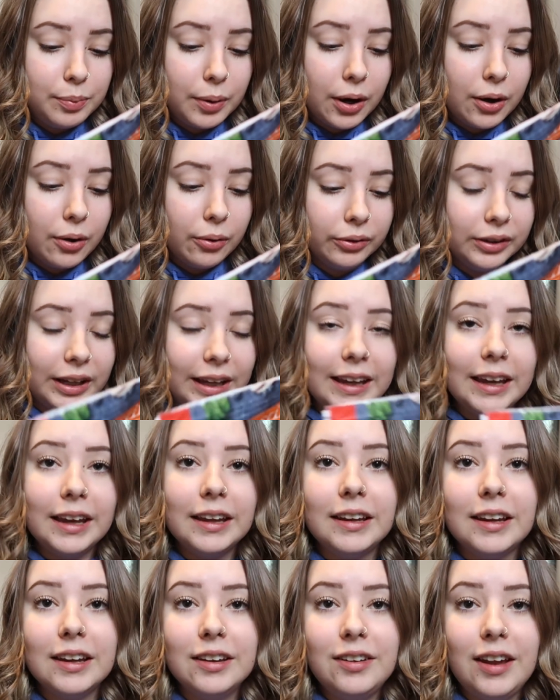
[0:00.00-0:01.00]
bone. Like,
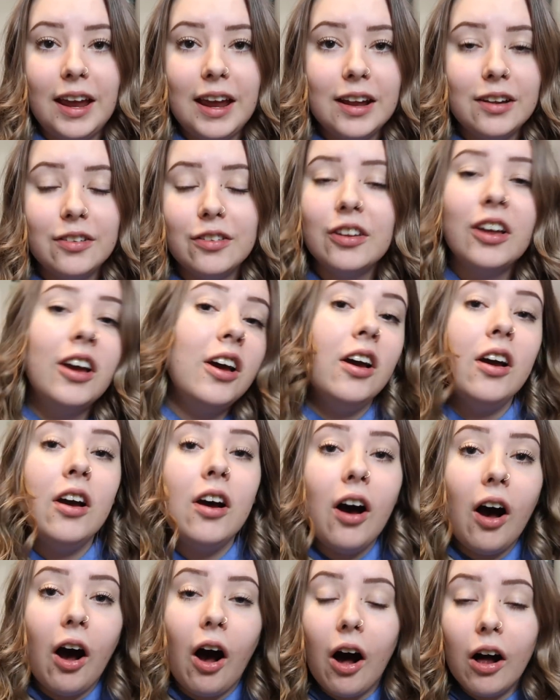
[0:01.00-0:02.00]
it contains
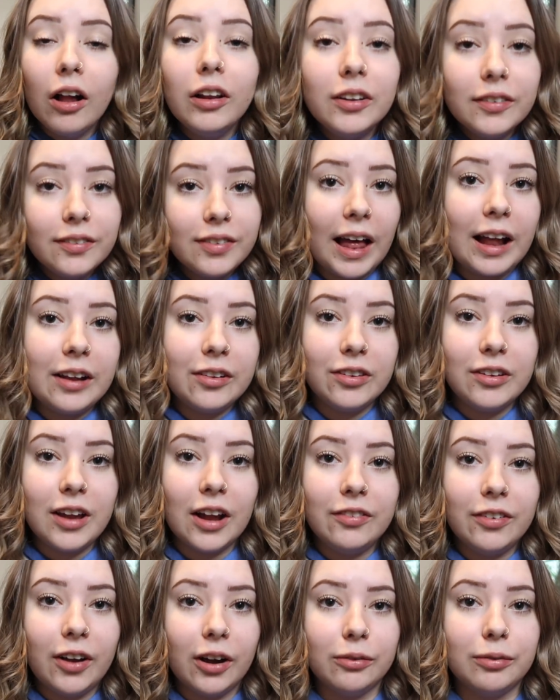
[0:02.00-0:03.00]
all of that
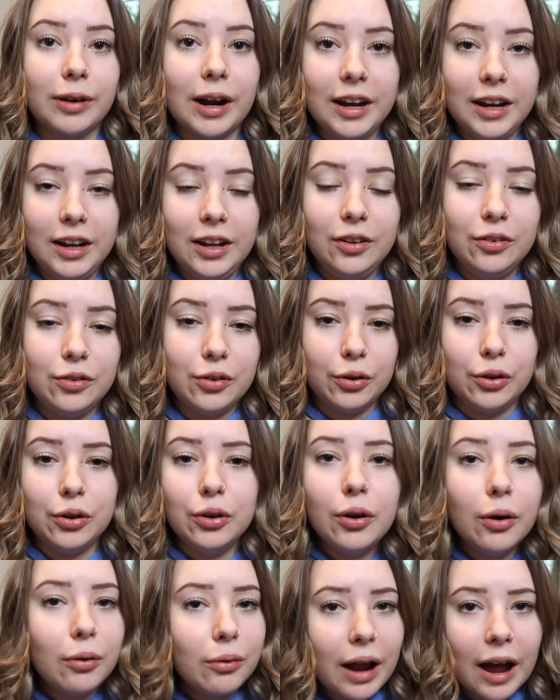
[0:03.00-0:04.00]
stuff already, so you
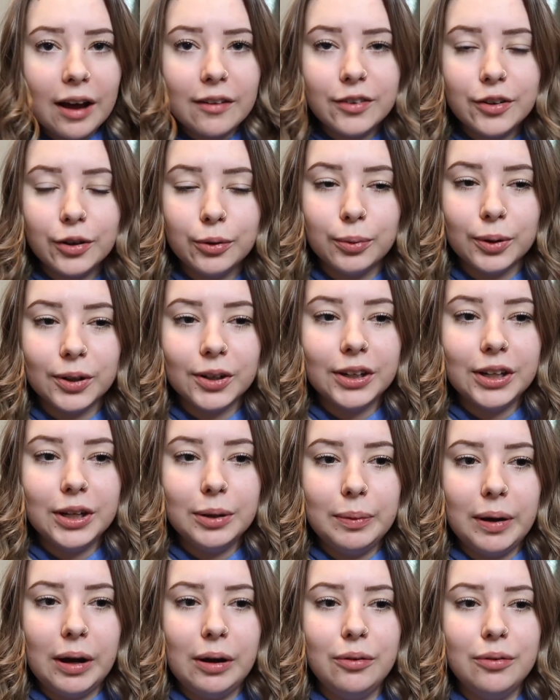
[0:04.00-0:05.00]
don't have to worry
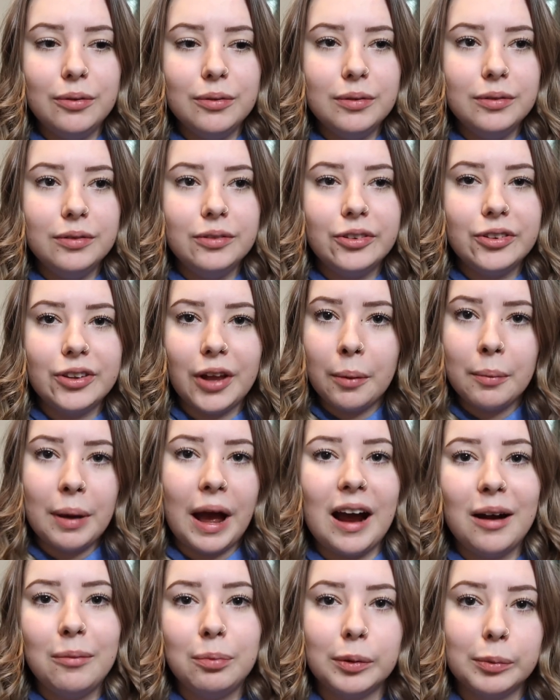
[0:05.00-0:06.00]
about
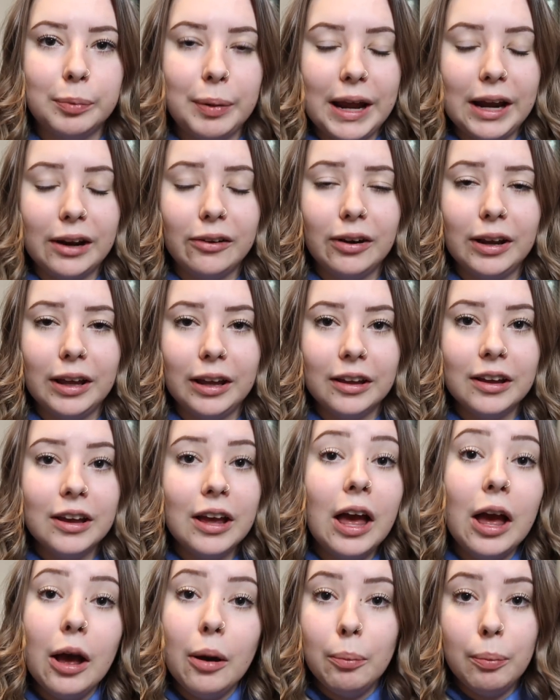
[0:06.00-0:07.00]
somehow preparing
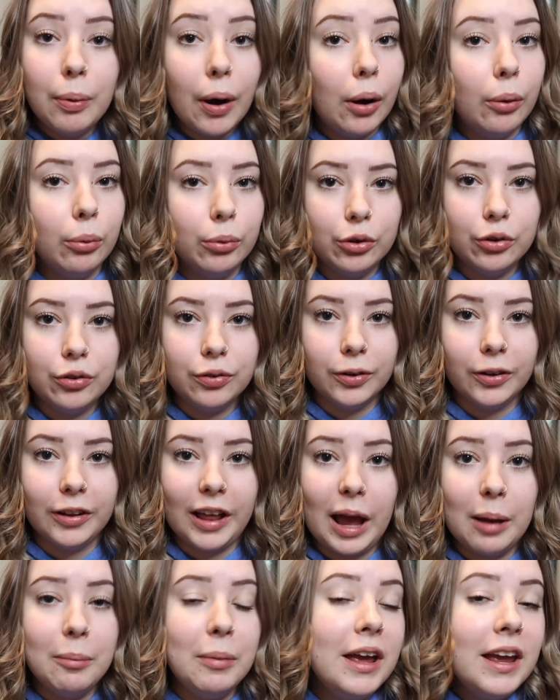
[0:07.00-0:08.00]
bones for
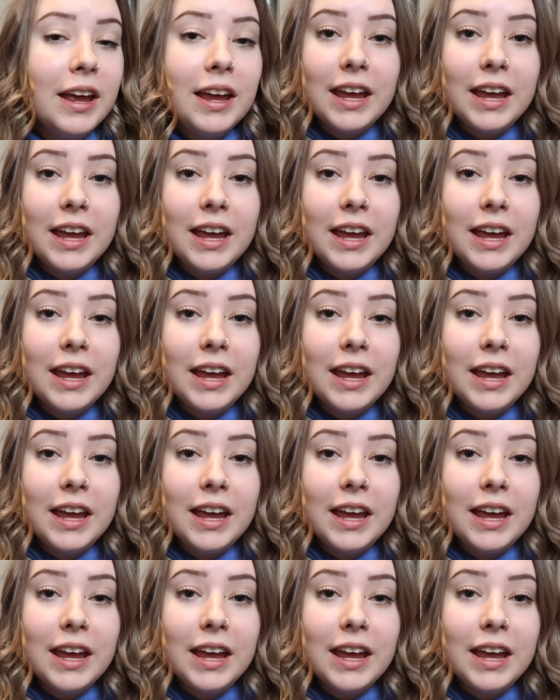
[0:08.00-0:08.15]
them.